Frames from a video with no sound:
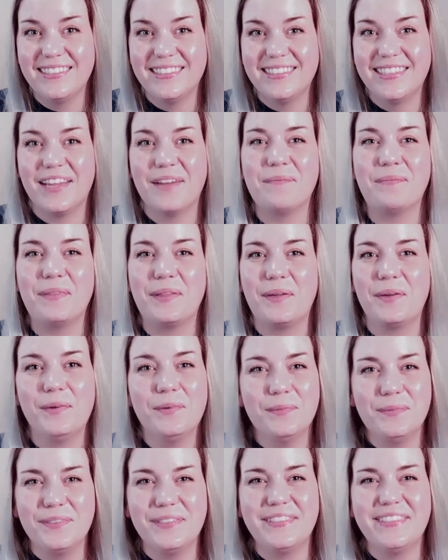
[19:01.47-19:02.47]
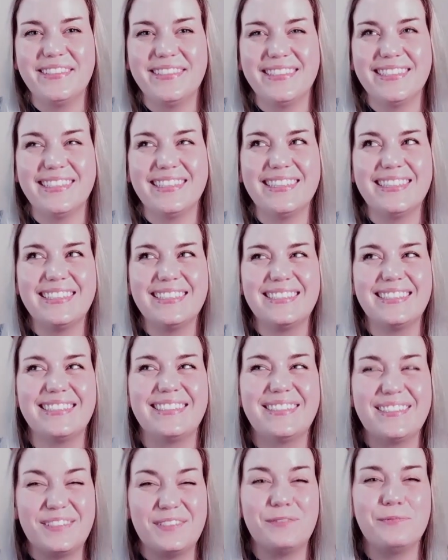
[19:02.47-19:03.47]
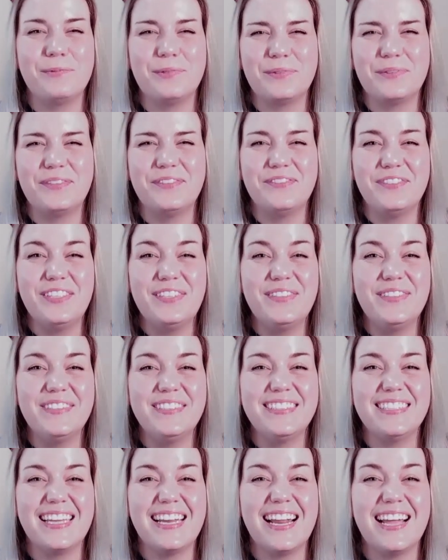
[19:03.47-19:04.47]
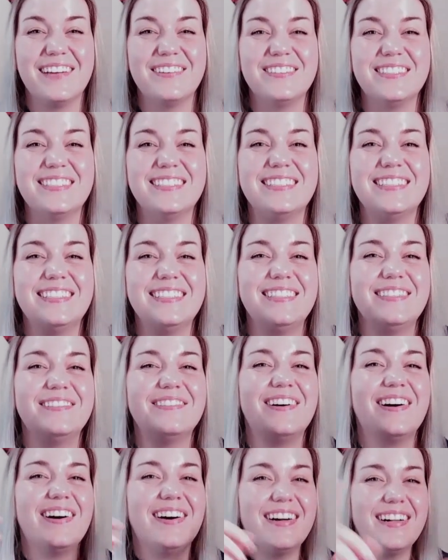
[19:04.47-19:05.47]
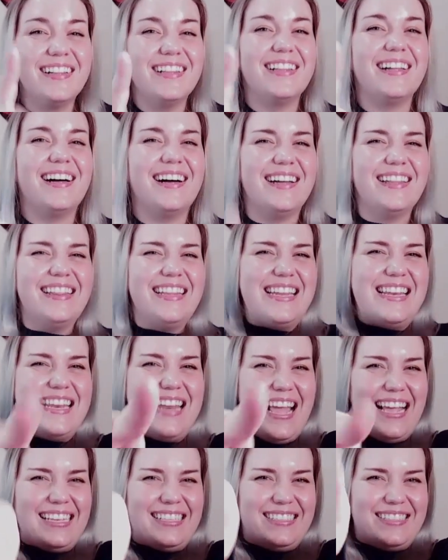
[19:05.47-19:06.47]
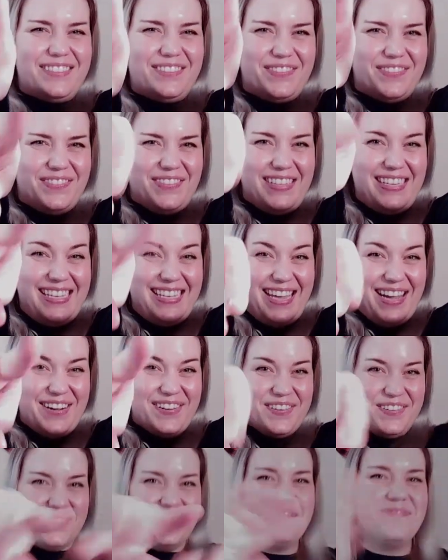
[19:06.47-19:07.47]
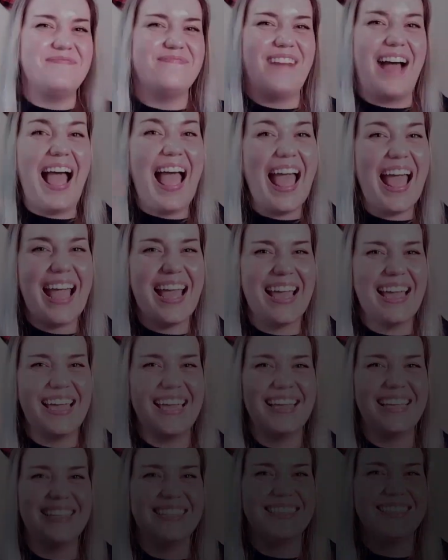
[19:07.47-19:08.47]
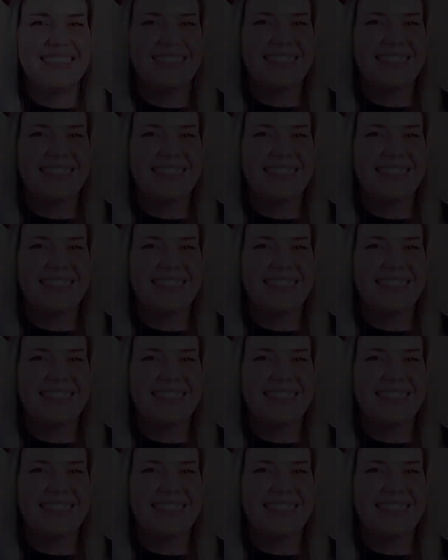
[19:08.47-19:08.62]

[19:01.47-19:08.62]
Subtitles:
am Gooble. This is Gooble Reviews, and I will see you all on the next video. Bye!